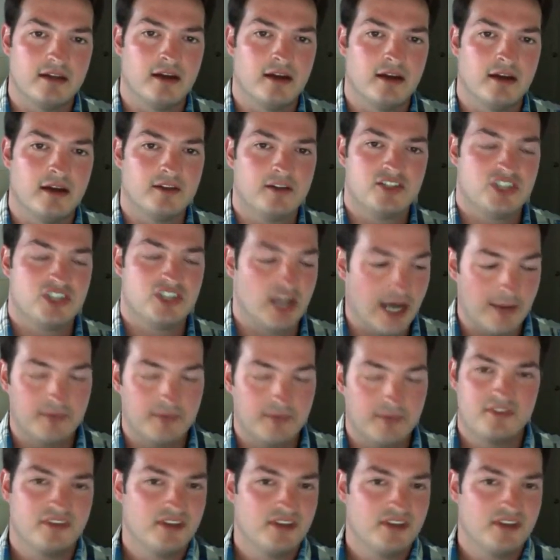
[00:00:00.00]
Uh,
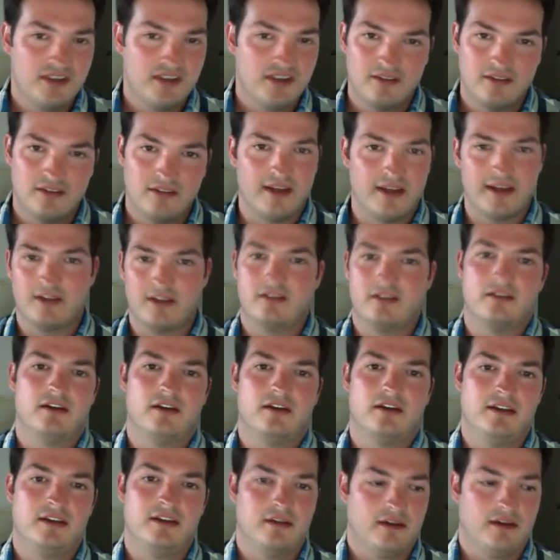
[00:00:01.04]
chopped like
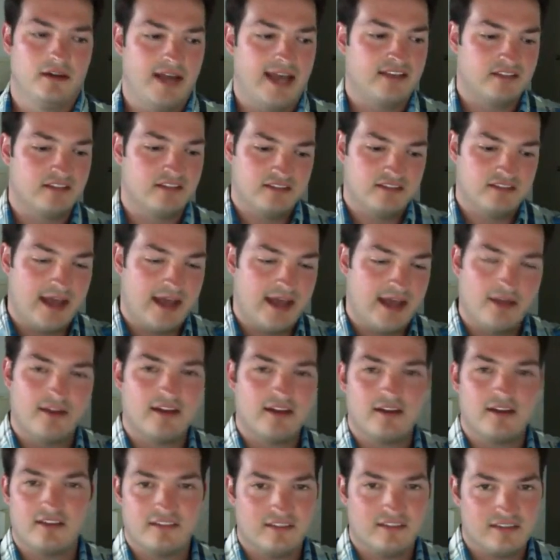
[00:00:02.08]
and as a salad,
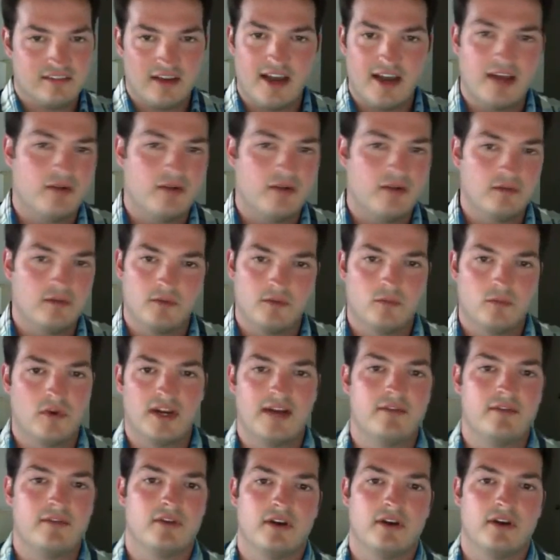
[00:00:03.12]
as a side,
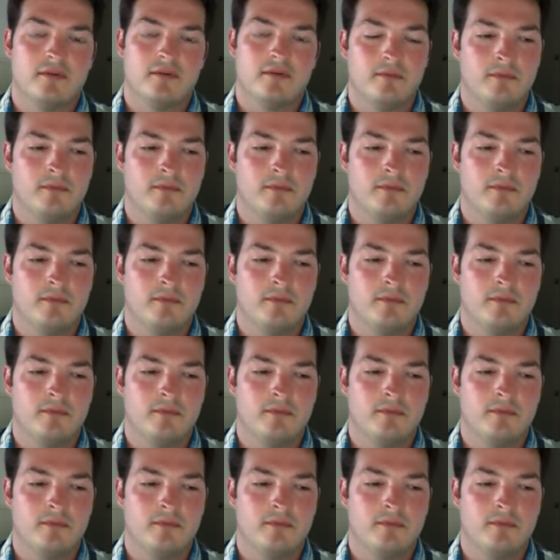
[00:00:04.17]
whatever.